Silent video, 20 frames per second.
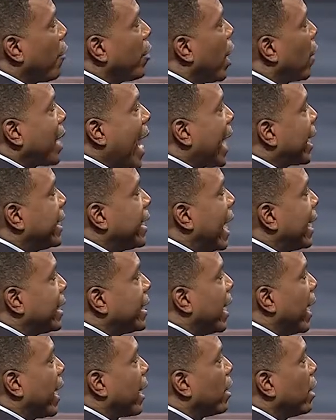no, not, not
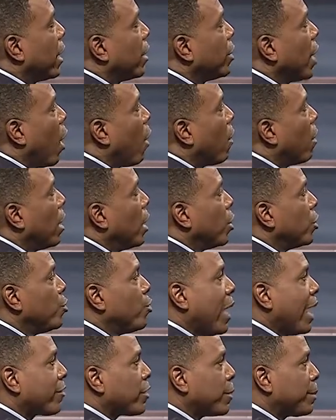today. No, you
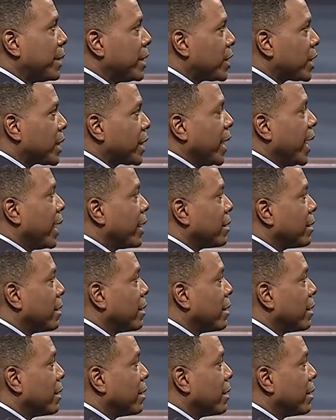have to be sent.